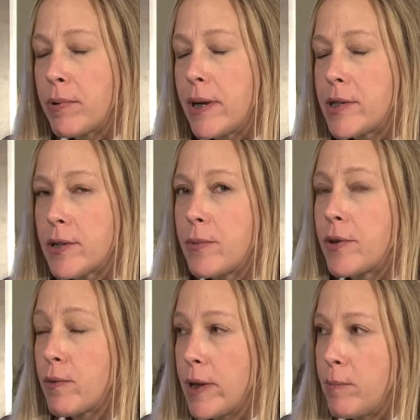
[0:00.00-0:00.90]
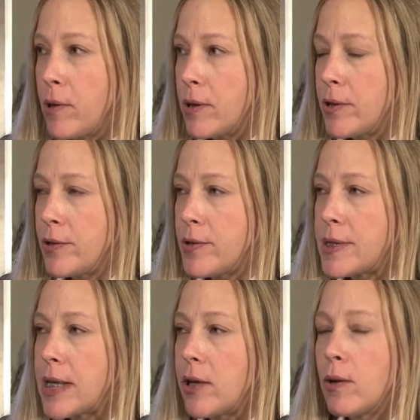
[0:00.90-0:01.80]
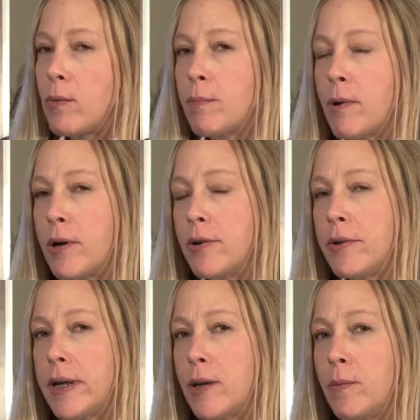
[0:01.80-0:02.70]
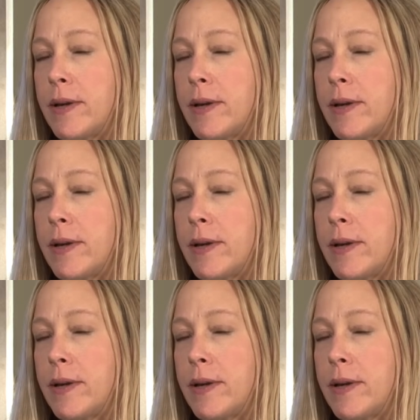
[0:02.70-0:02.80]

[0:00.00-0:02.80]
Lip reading: project with great partners. We're partnering